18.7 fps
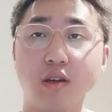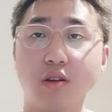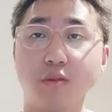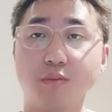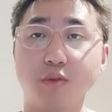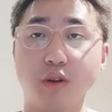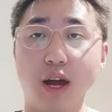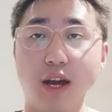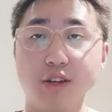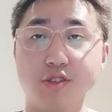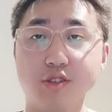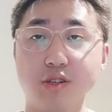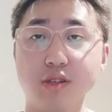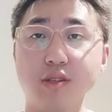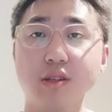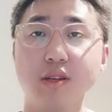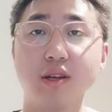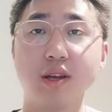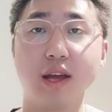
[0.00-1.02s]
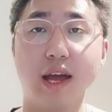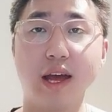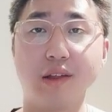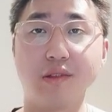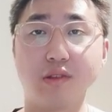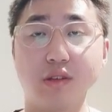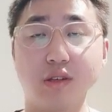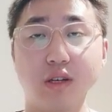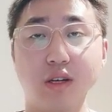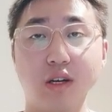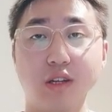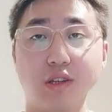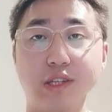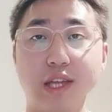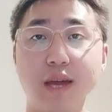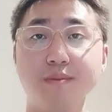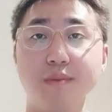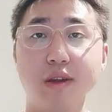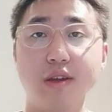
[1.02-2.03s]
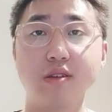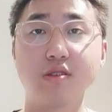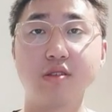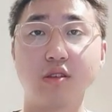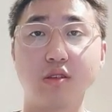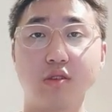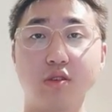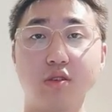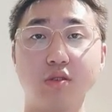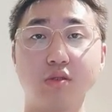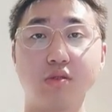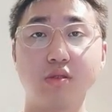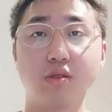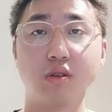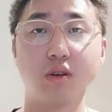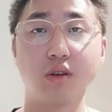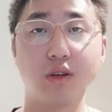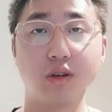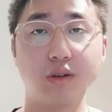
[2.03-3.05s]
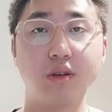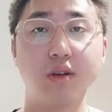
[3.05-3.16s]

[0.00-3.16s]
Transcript: production and damage to soil,